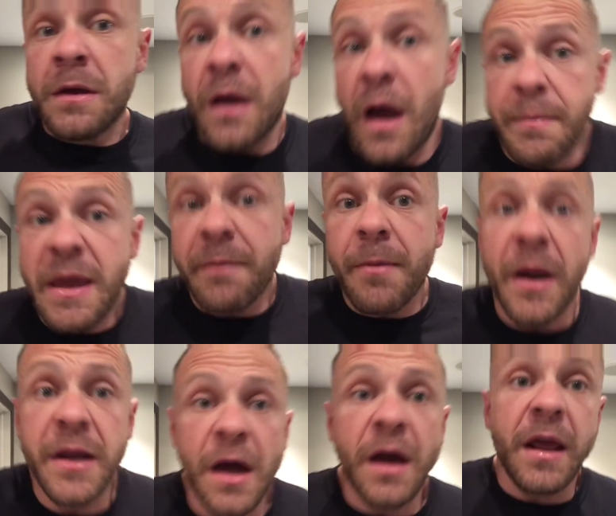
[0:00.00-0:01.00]
I make
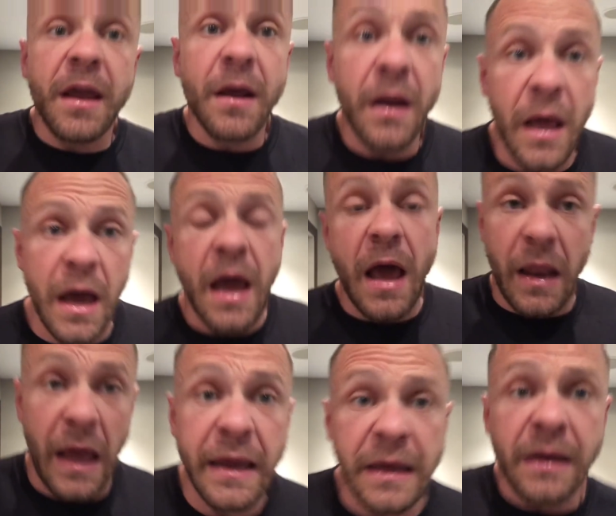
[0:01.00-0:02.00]
money on it, ain't gonna lie, I
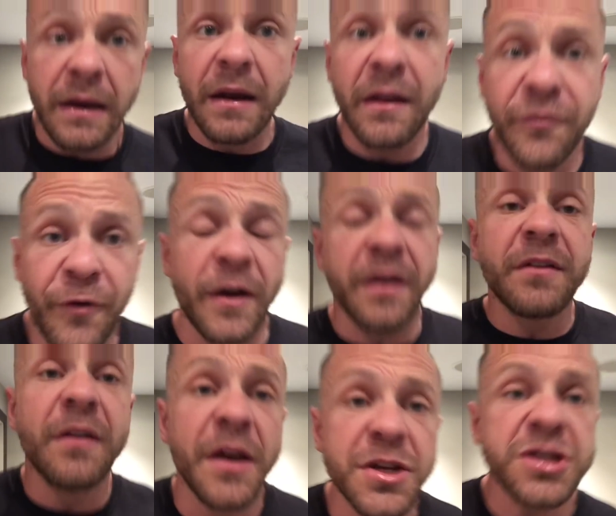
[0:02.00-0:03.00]
like it and it's fucking
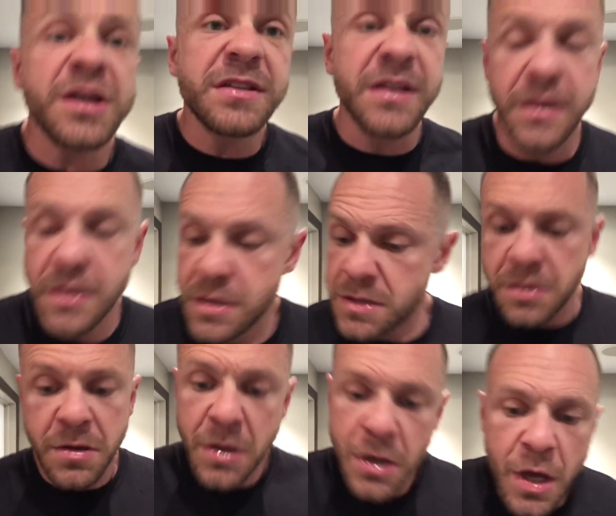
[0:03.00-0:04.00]
delicious and
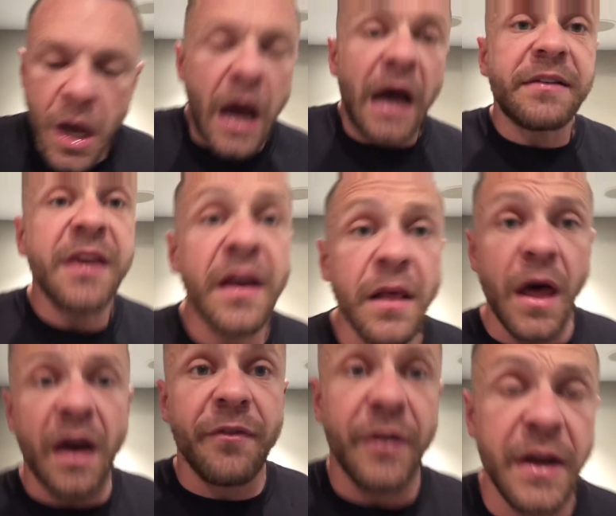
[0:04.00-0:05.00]
I take a
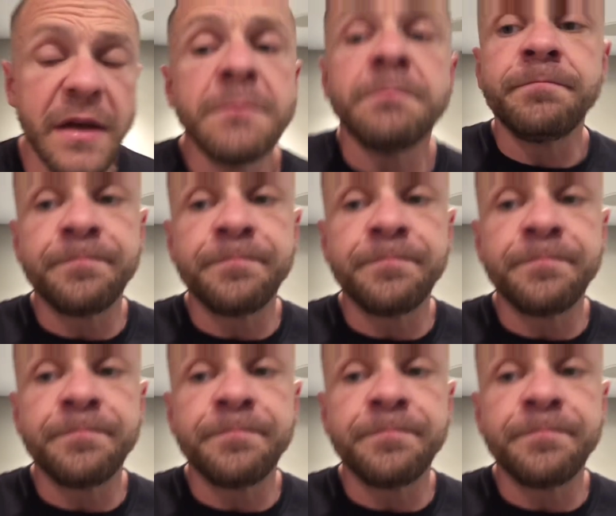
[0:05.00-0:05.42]
lot of it in.